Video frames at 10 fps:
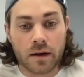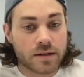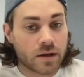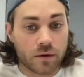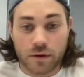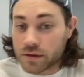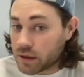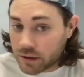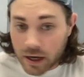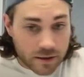So there's
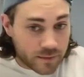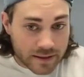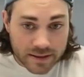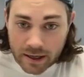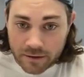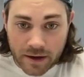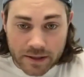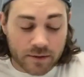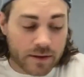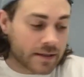no documented side
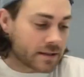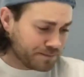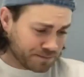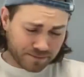effects with this.